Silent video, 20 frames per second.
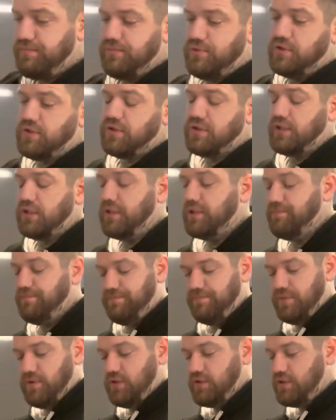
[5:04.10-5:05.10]
Just going to
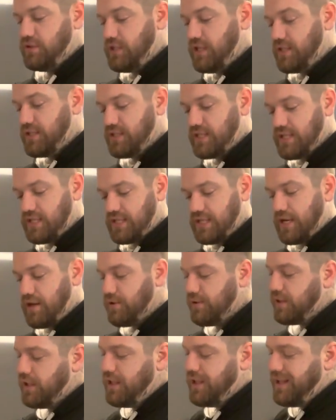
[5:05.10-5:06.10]
change this
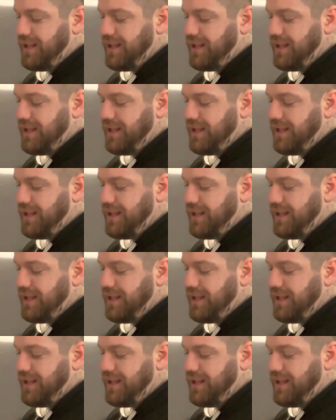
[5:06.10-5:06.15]
out.